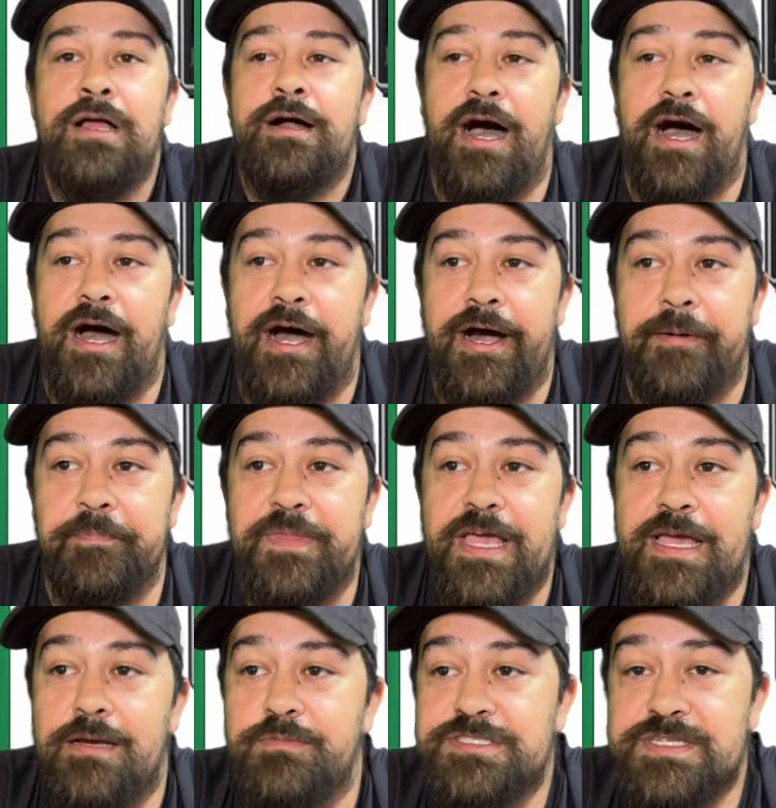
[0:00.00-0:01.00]
Um,
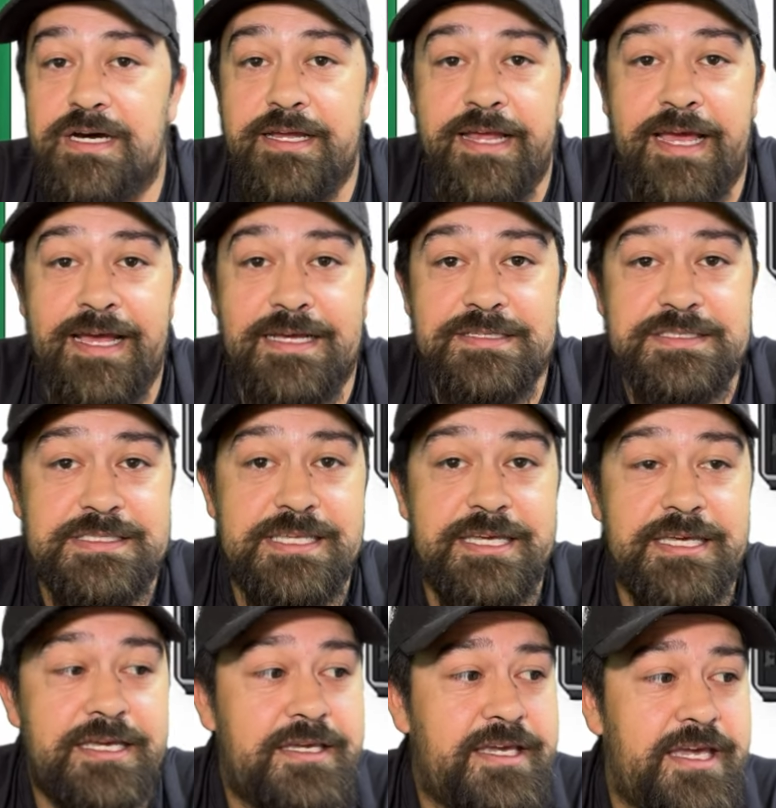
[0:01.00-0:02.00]
Amazon has
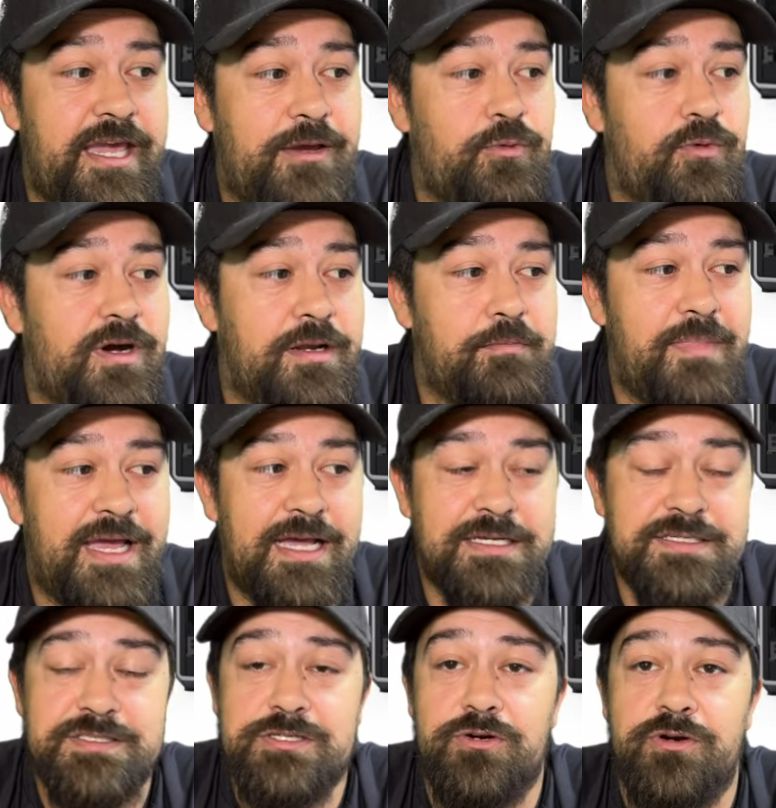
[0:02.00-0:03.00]
the K one
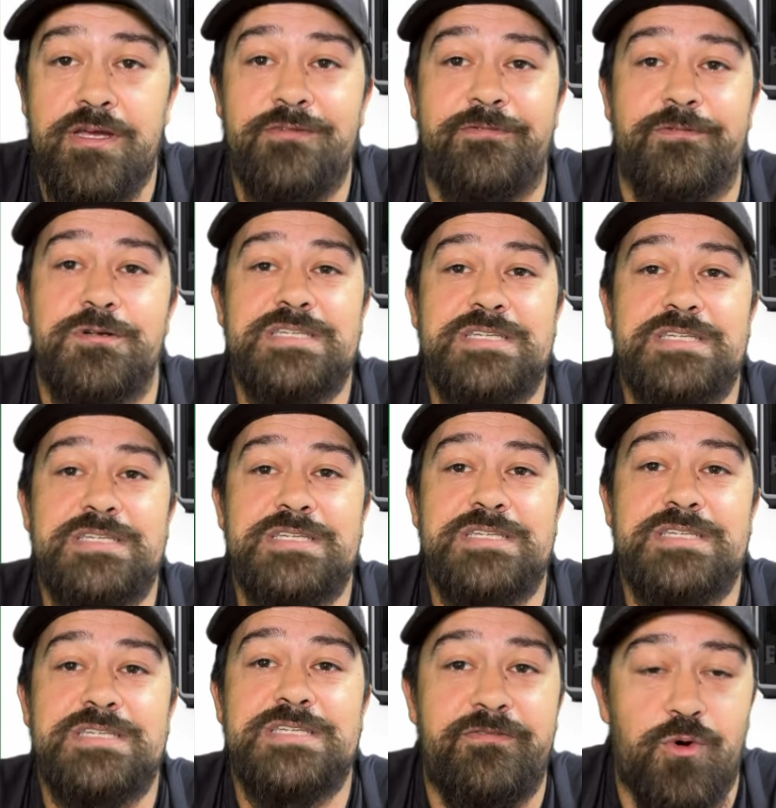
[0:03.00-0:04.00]
Max going for
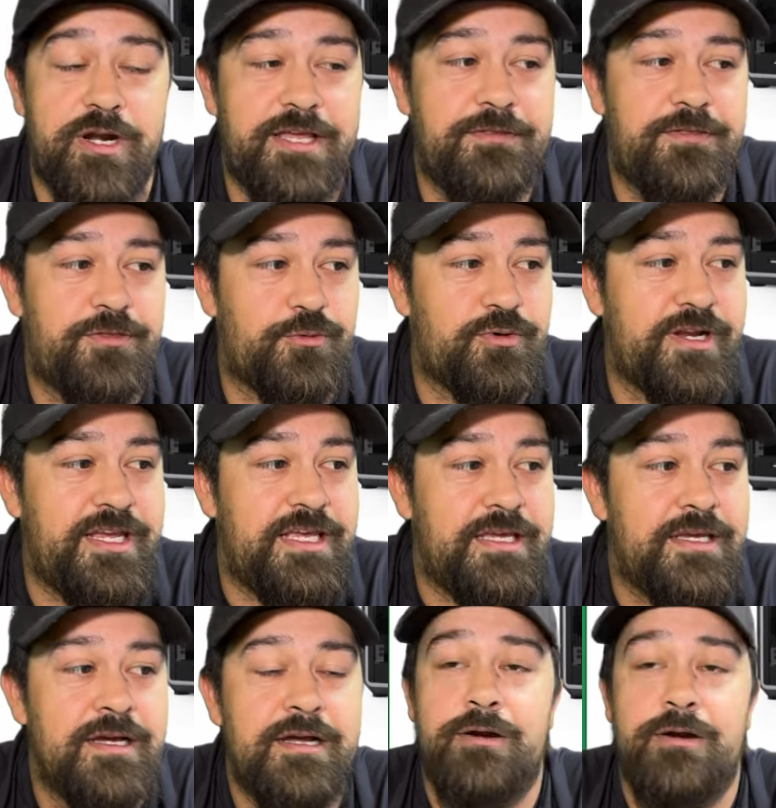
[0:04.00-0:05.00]
seven
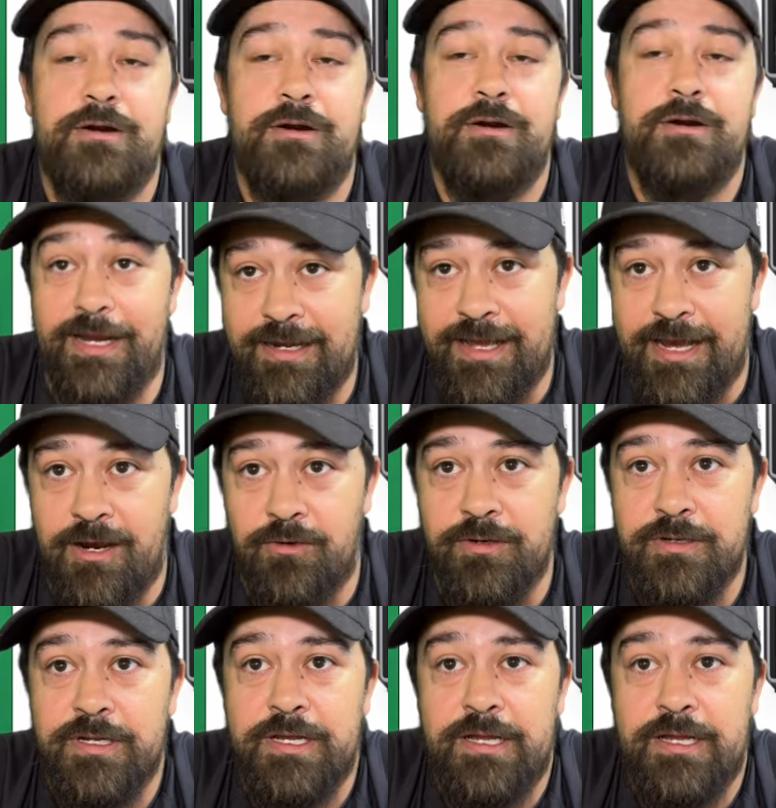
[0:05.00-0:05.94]
forty-three right now,